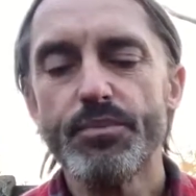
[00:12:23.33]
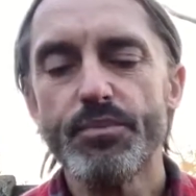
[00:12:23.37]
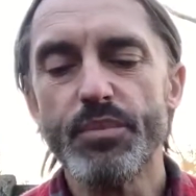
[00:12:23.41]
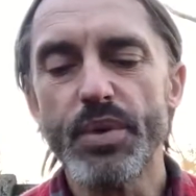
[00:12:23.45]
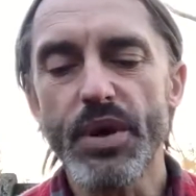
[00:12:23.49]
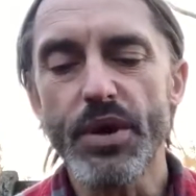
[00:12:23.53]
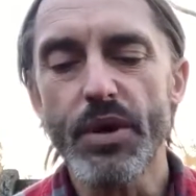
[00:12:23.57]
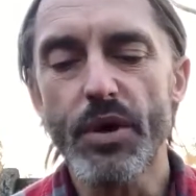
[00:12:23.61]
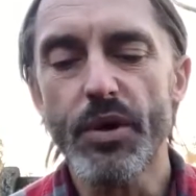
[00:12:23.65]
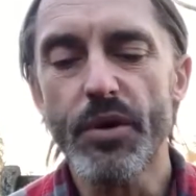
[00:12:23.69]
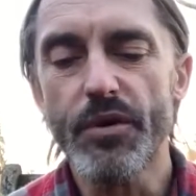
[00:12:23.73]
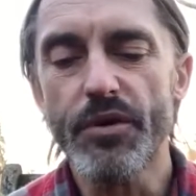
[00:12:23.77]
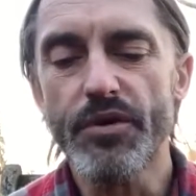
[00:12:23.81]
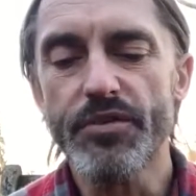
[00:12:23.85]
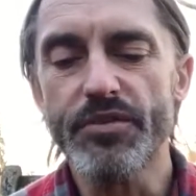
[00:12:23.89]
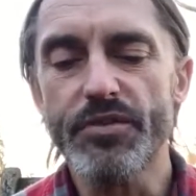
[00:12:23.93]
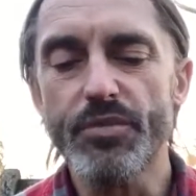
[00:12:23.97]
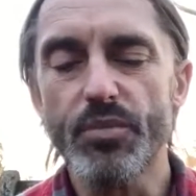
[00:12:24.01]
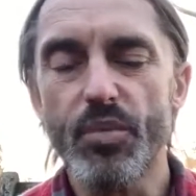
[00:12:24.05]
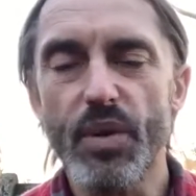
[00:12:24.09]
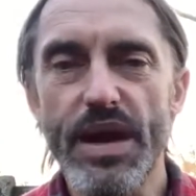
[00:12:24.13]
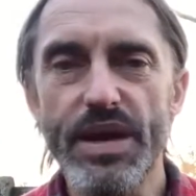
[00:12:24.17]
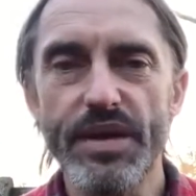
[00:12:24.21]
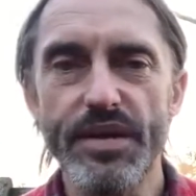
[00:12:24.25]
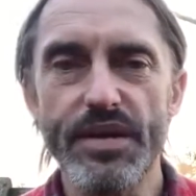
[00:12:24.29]
because
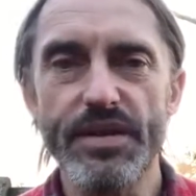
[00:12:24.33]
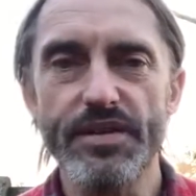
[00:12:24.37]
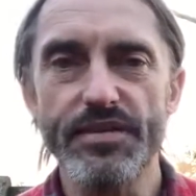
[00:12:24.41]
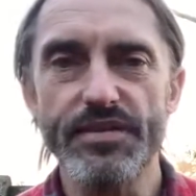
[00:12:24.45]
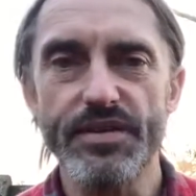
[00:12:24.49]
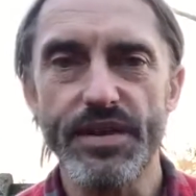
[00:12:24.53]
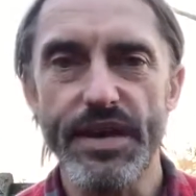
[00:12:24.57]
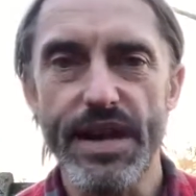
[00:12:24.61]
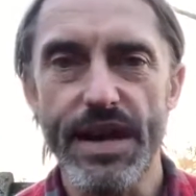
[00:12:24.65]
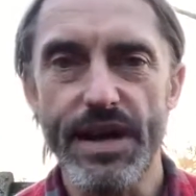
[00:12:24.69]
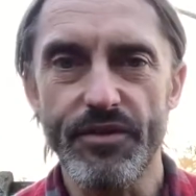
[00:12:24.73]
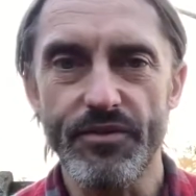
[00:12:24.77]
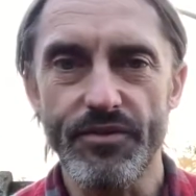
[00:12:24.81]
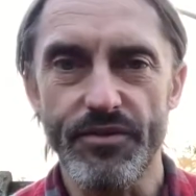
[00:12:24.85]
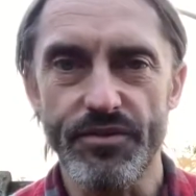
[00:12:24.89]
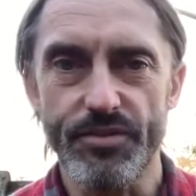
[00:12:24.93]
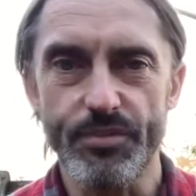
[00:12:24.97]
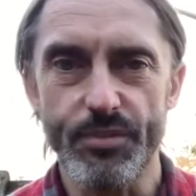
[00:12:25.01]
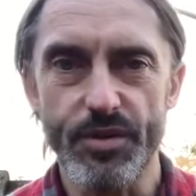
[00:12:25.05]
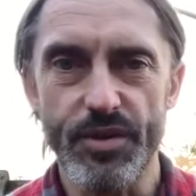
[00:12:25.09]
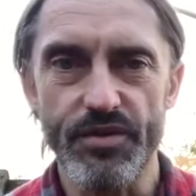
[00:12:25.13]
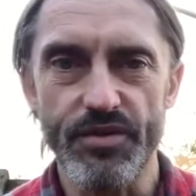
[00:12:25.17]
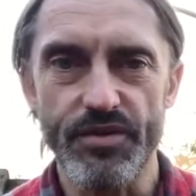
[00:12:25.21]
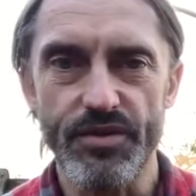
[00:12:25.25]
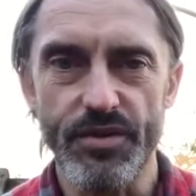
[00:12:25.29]
when these
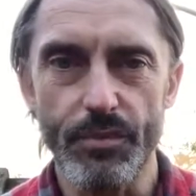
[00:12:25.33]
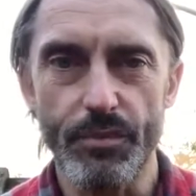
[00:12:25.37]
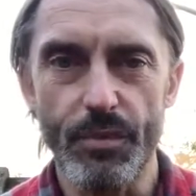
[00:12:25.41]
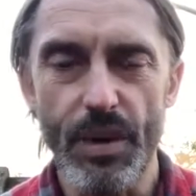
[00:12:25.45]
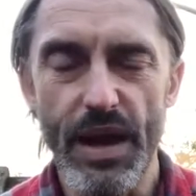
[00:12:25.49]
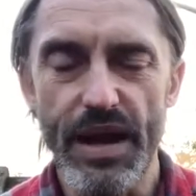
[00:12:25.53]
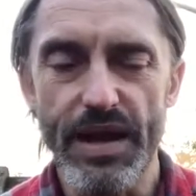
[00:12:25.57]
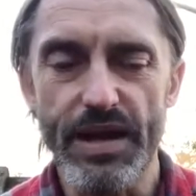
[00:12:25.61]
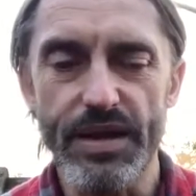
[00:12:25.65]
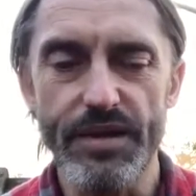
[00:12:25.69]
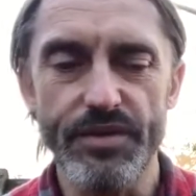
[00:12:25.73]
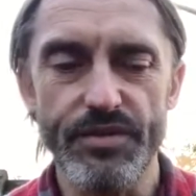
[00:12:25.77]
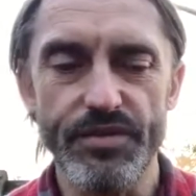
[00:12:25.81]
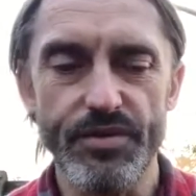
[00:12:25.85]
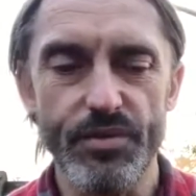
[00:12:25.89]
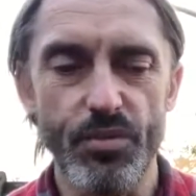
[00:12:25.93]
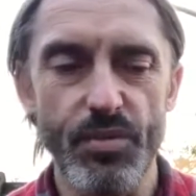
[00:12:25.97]
announcements are made,